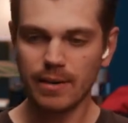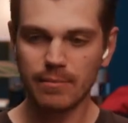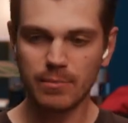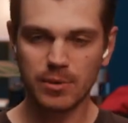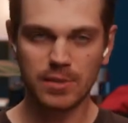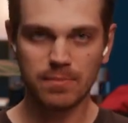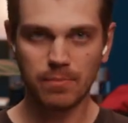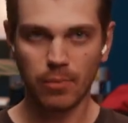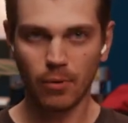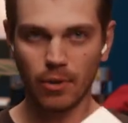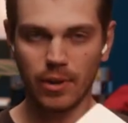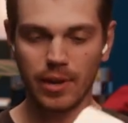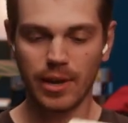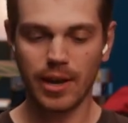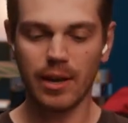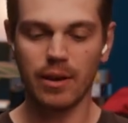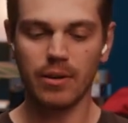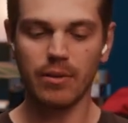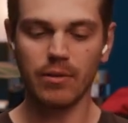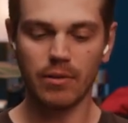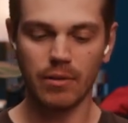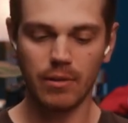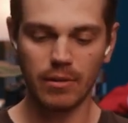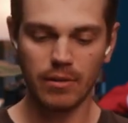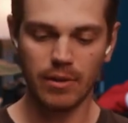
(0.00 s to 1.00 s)
I'm just pulling
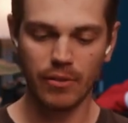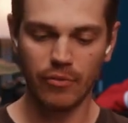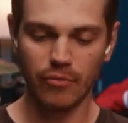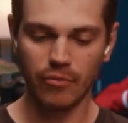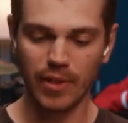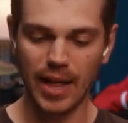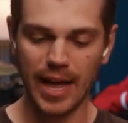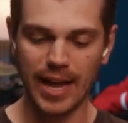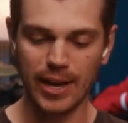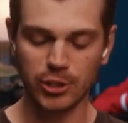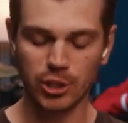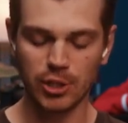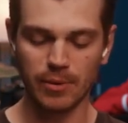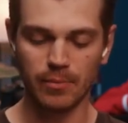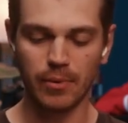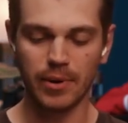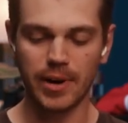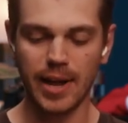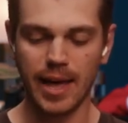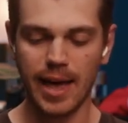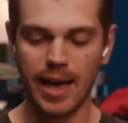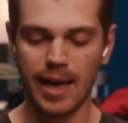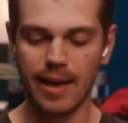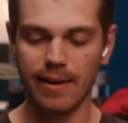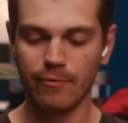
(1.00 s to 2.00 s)
out the flagship one
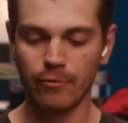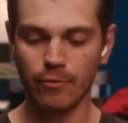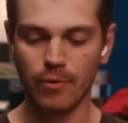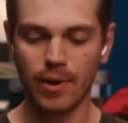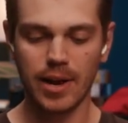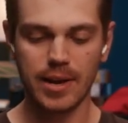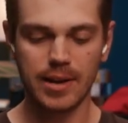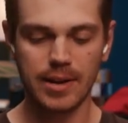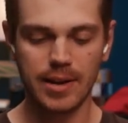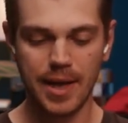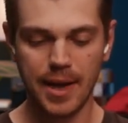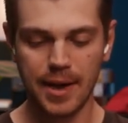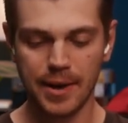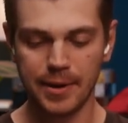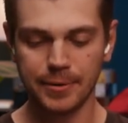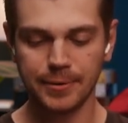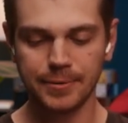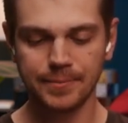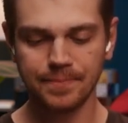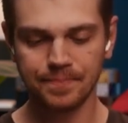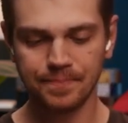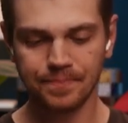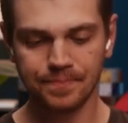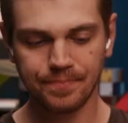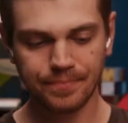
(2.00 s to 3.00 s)
I have right
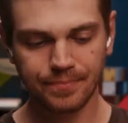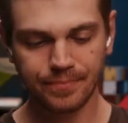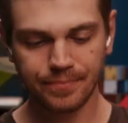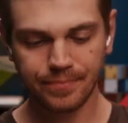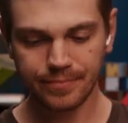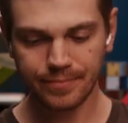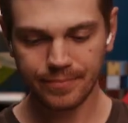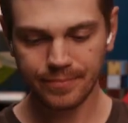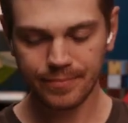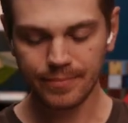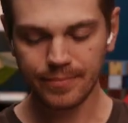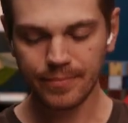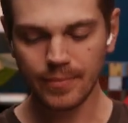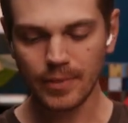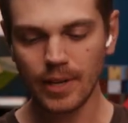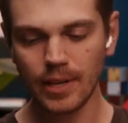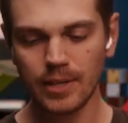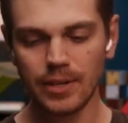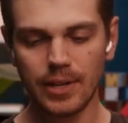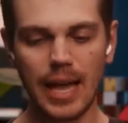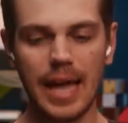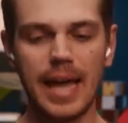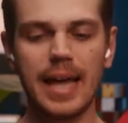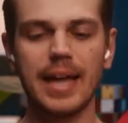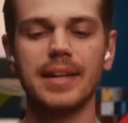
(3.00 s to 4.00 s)
now.
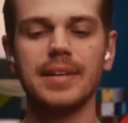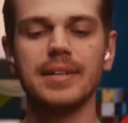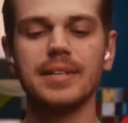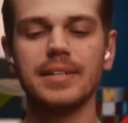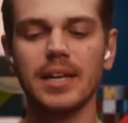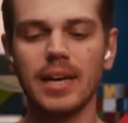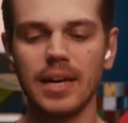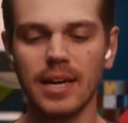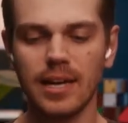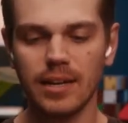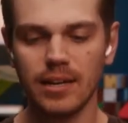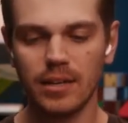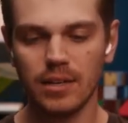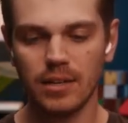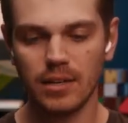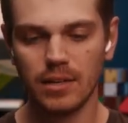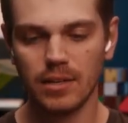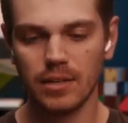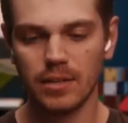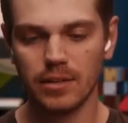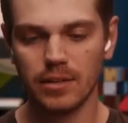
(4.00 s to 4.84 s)
And I